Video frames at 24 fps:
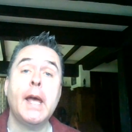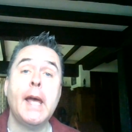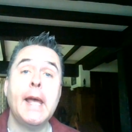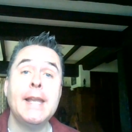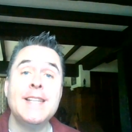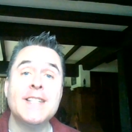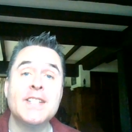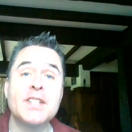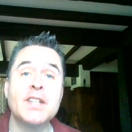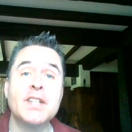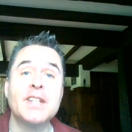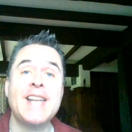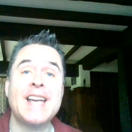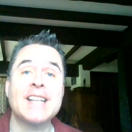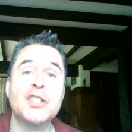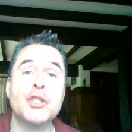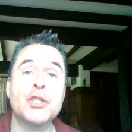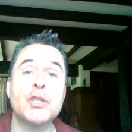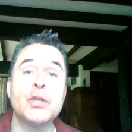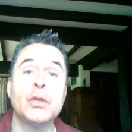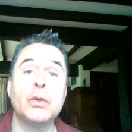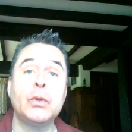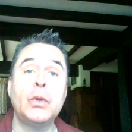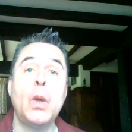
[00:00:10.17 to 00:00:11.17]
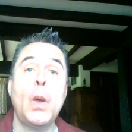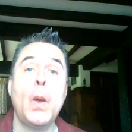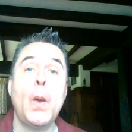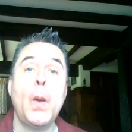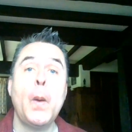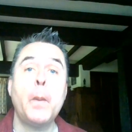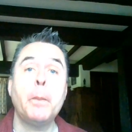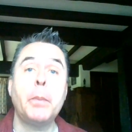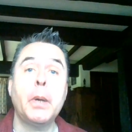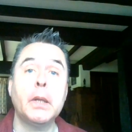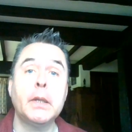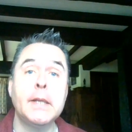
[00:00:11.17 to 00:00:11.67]
international
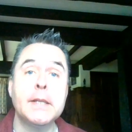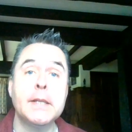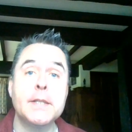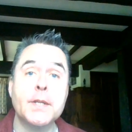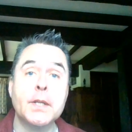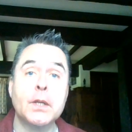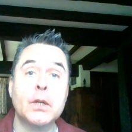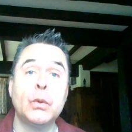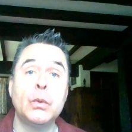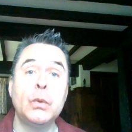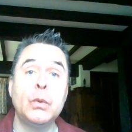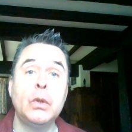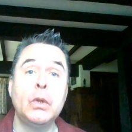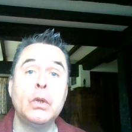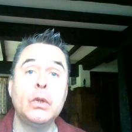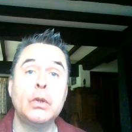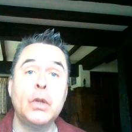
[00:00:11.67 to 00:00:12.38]
political